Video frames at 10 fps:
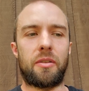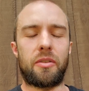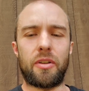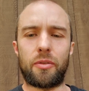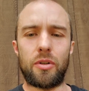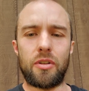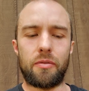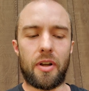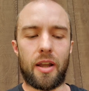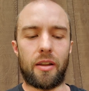
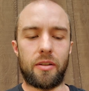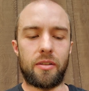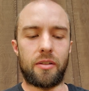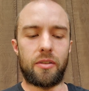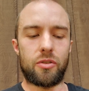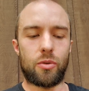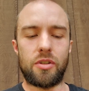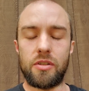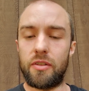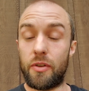diversify the sources of